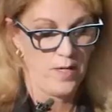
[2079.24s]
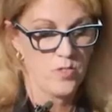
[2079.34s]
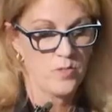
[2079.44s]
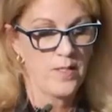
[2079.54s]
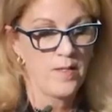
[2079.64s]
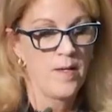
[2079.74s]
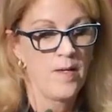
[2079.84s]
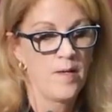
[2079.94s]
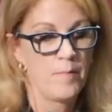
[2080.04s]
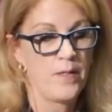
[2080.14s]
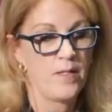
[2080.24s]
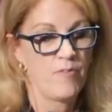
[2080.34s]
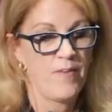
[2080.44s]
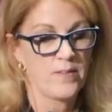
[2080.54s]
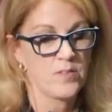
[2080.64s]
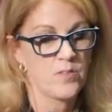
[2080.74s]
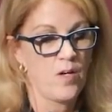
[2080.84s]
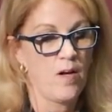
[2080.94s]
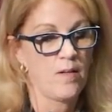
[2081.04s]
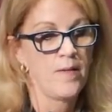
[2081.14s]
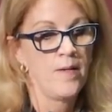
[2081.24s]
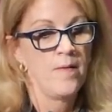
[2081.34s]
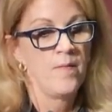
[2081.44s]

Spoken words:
country, but it affects us all.